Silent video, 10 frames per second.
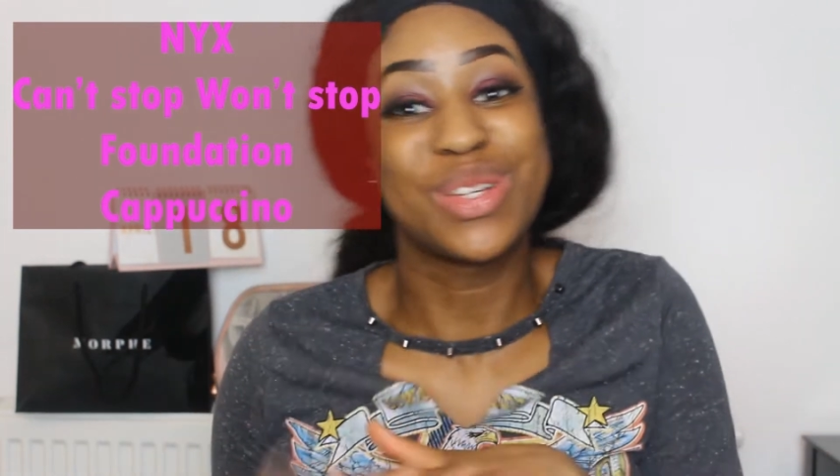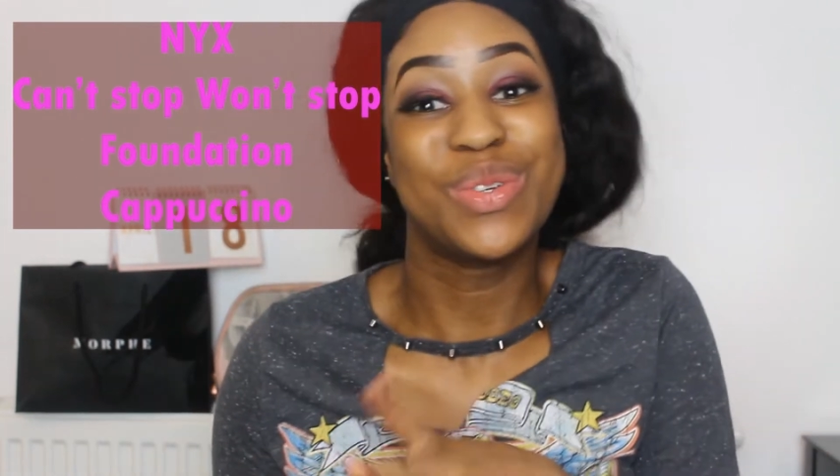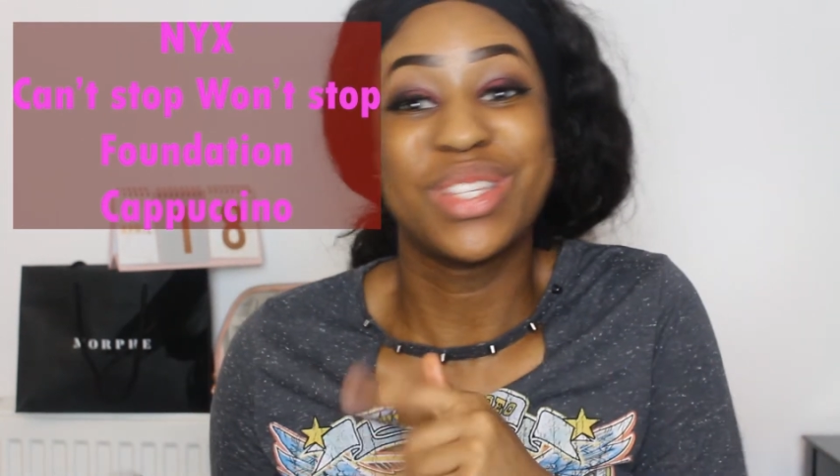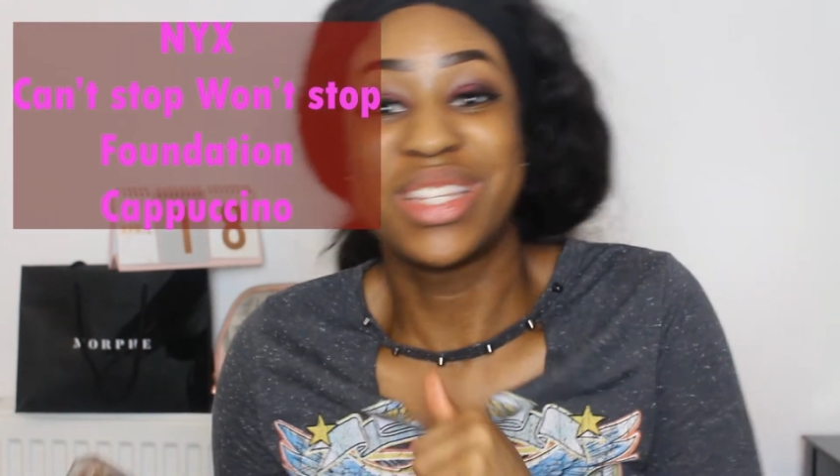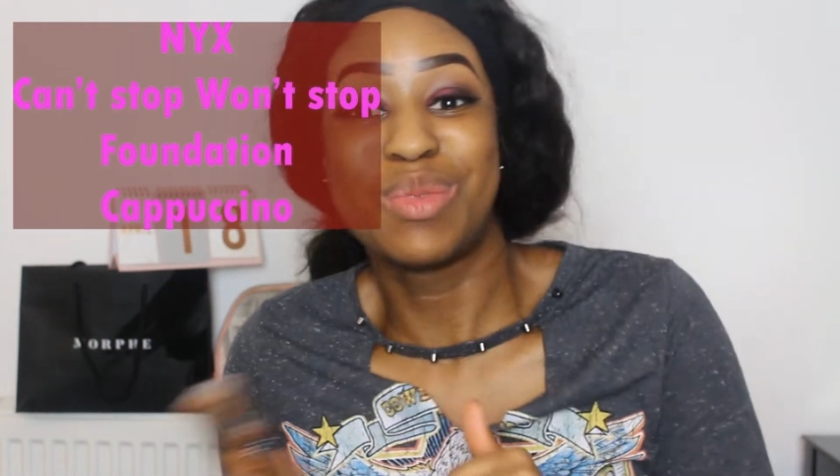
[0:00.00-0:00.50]

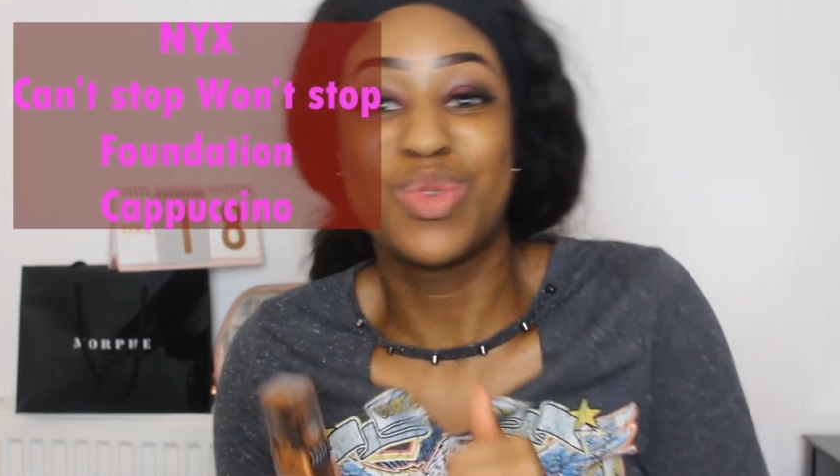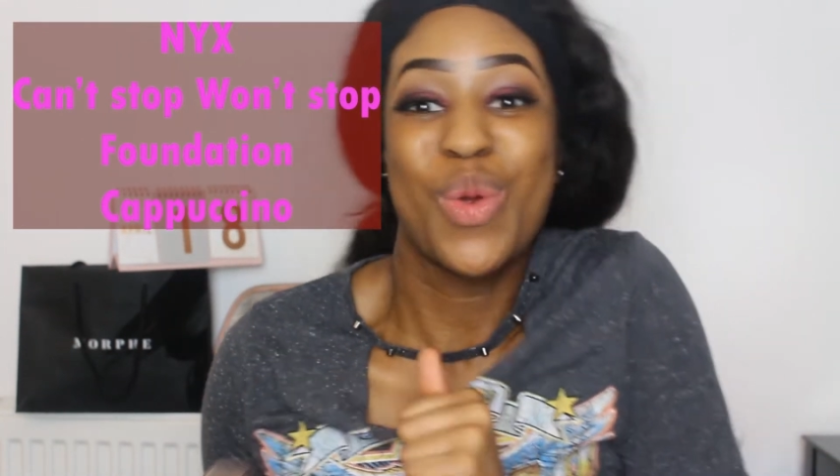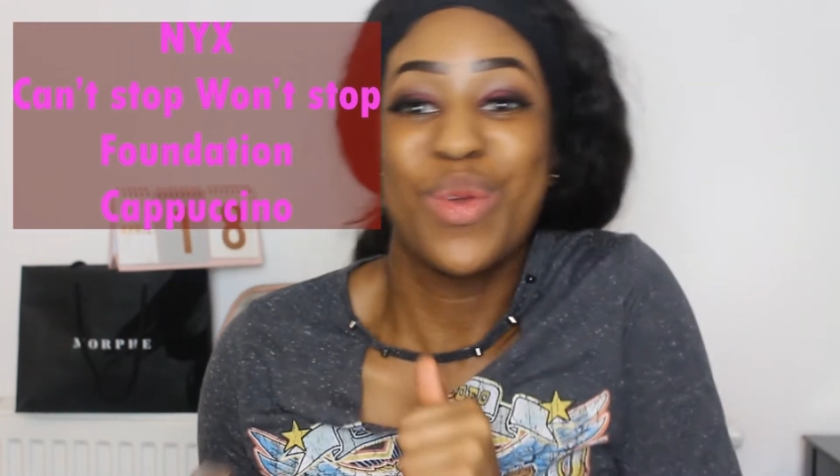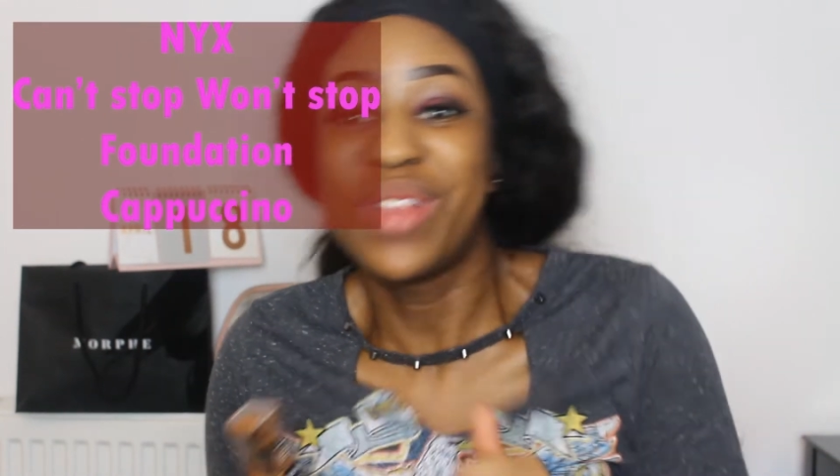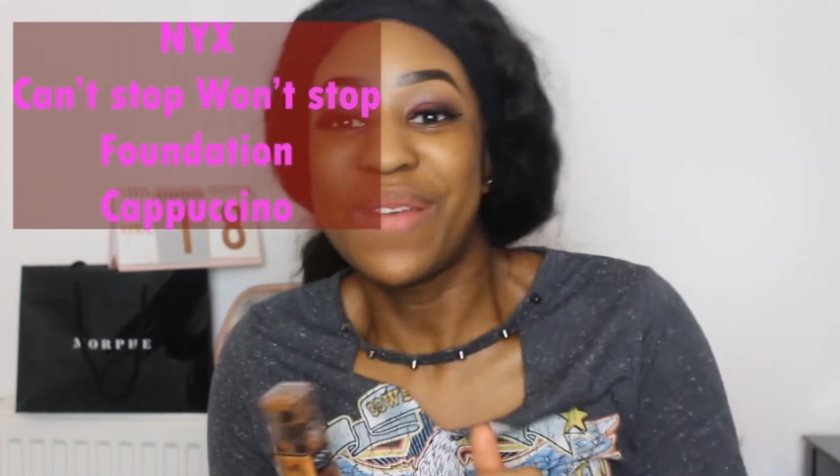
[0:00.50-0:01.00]
Dolls and the
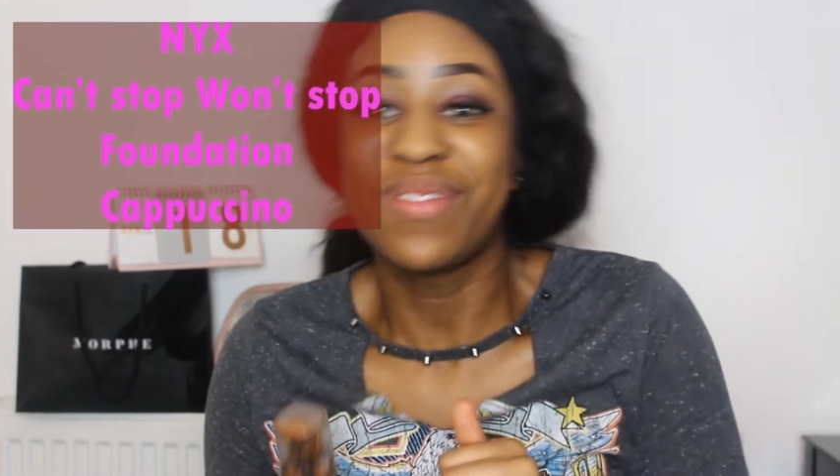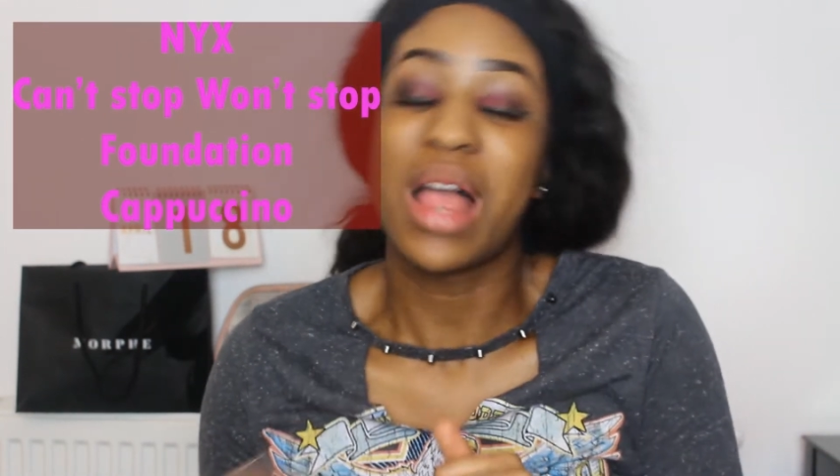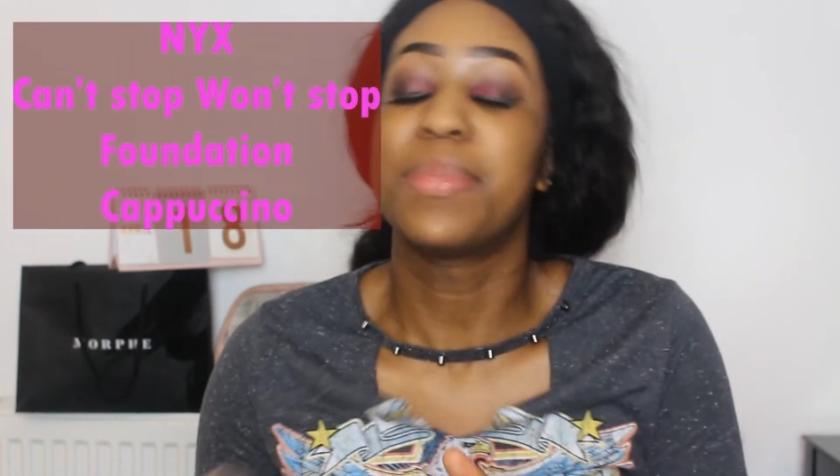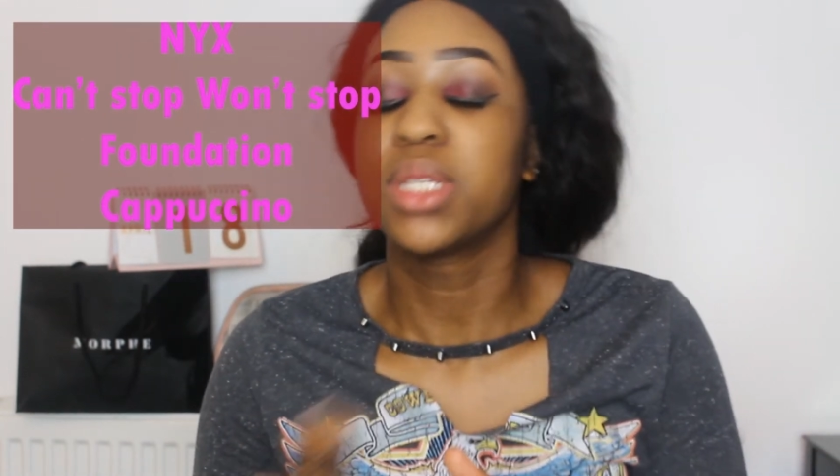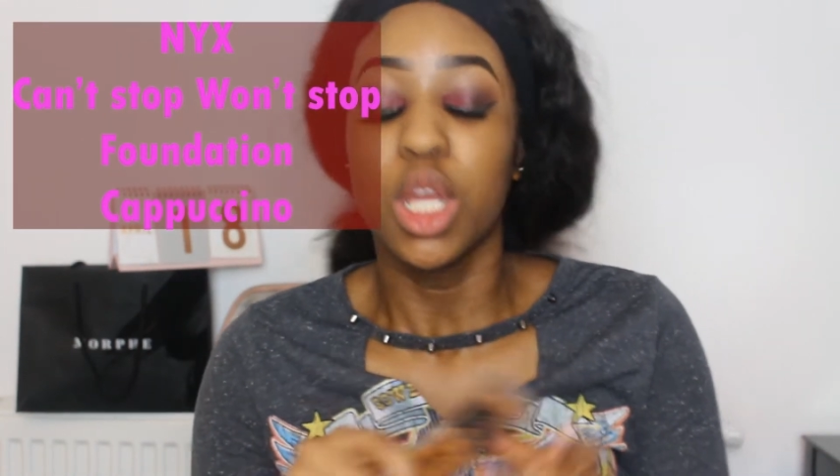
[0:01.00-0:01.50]
Dory Lip
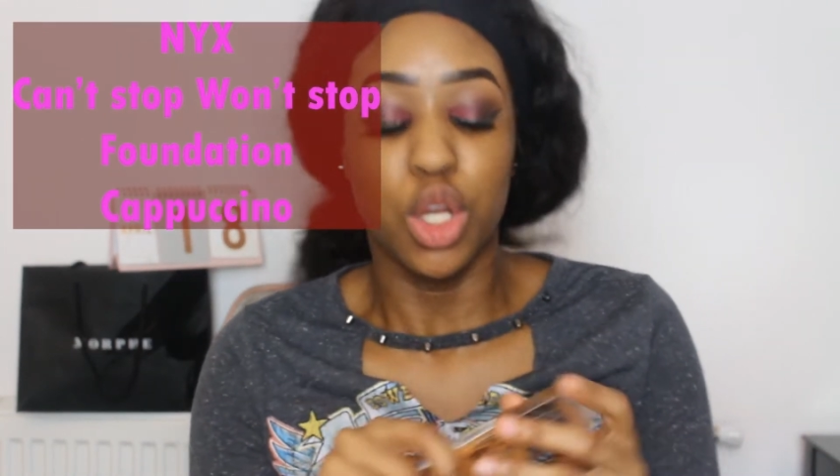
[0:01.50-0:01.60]
Box.